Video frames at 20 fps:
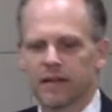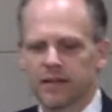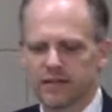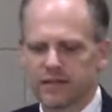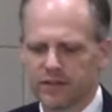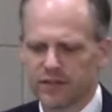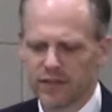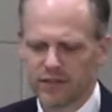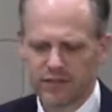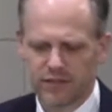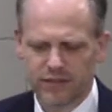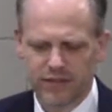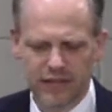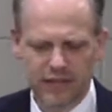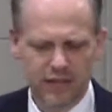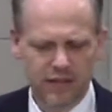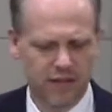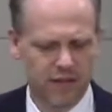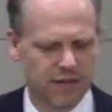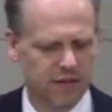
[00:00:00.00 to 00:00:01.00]
Just
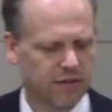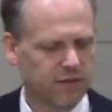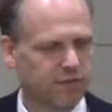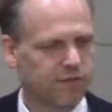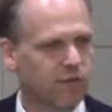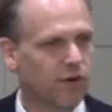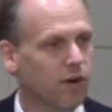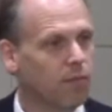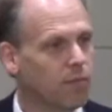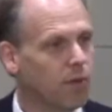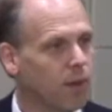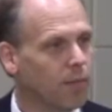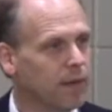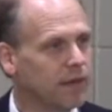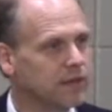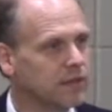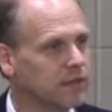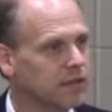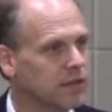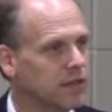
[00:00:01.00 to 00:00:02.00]
think for a
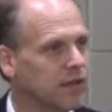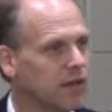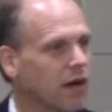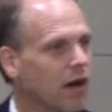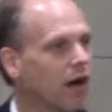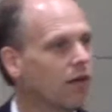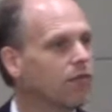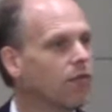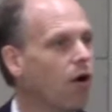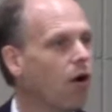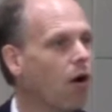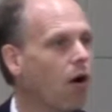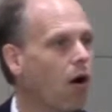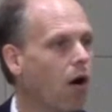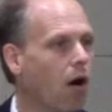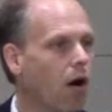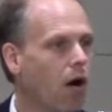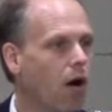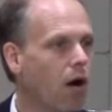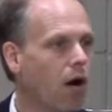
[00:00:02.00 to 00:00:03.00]
moment of
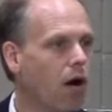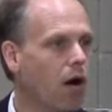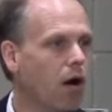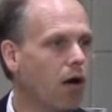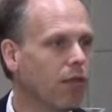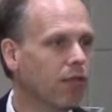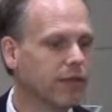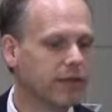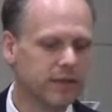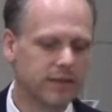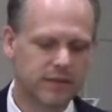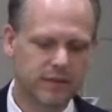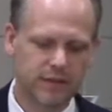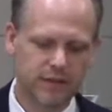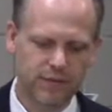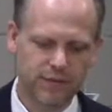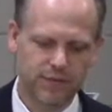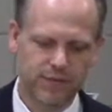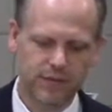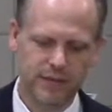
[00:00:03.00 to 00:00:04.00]
all the
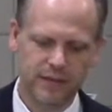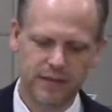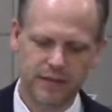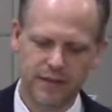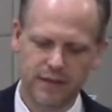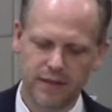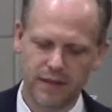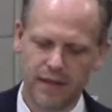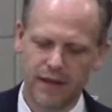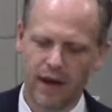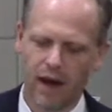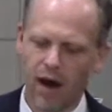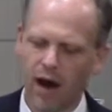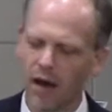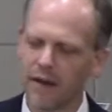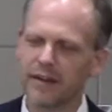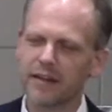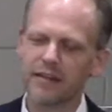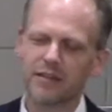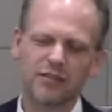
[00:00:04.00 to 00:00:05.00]
different
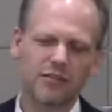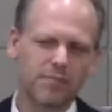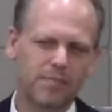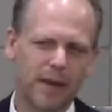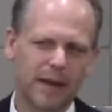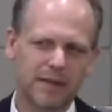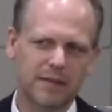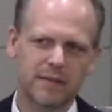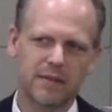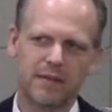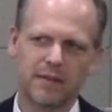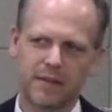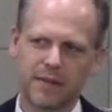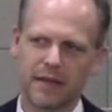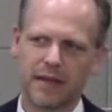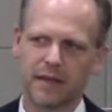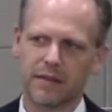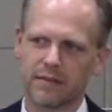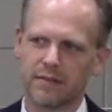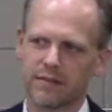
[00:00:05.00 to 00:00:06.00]
unexpected
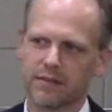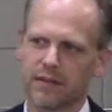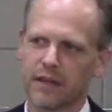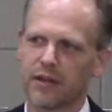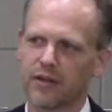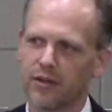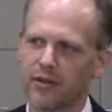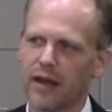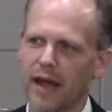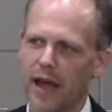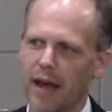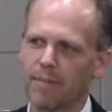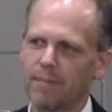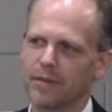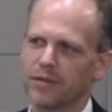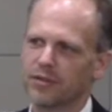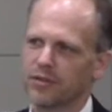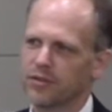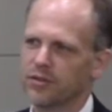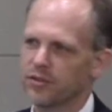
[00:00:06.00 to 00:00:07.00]
things that could
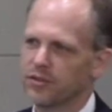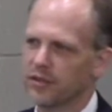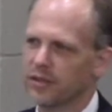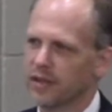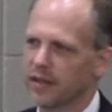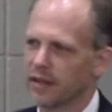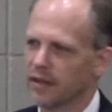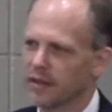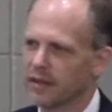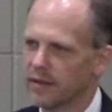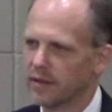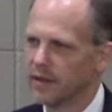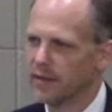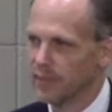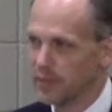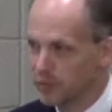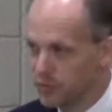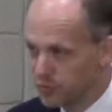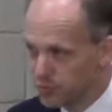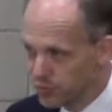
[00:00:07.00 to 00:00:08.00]
happen to you today. I
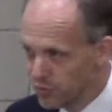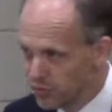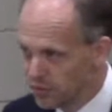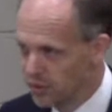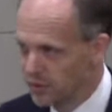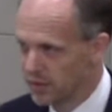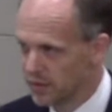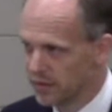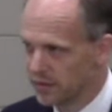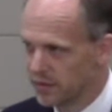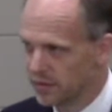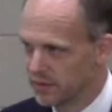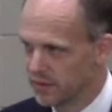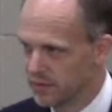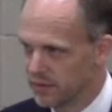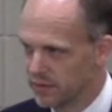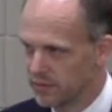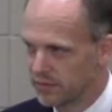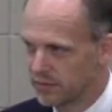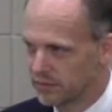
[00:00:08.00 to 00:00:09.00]
mean, truly,
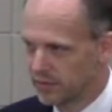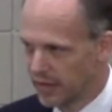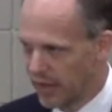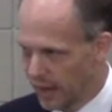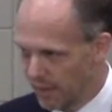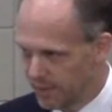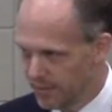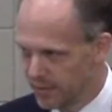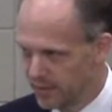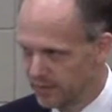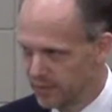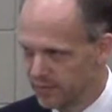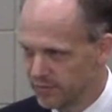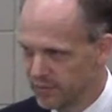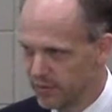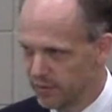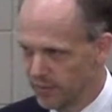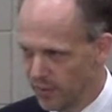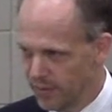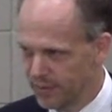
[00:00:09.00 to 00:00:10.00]
stop
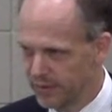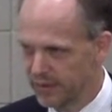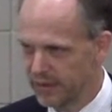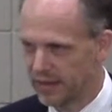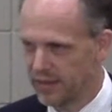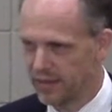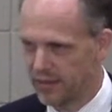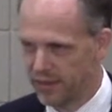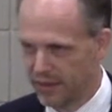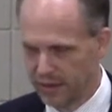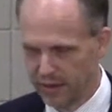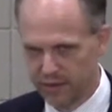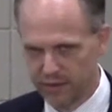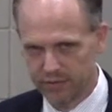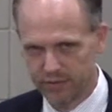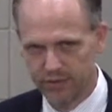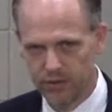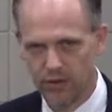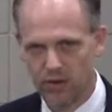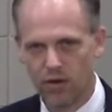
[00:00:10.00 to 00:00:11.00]
for a moment and think
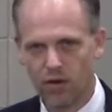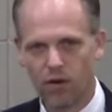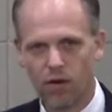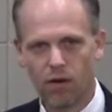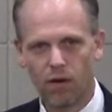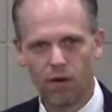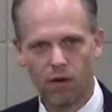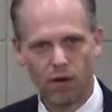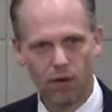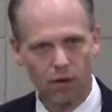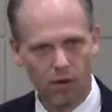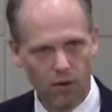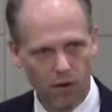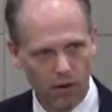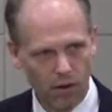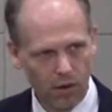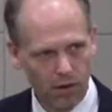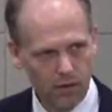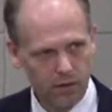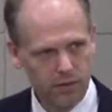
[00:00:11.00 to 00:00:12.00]
of
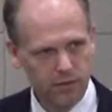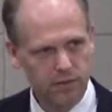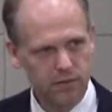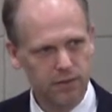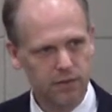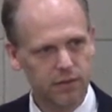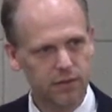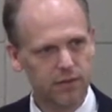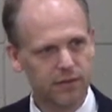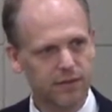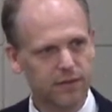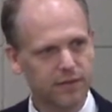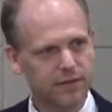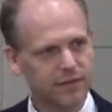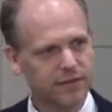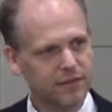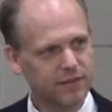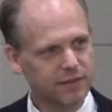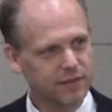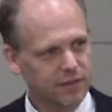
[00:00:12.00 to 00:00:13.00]
all
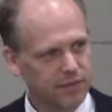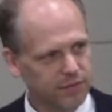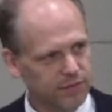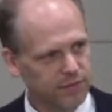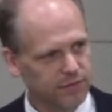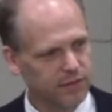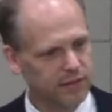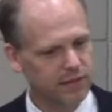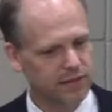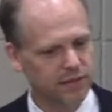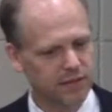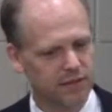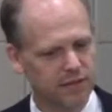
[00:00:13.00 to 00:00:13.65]
the different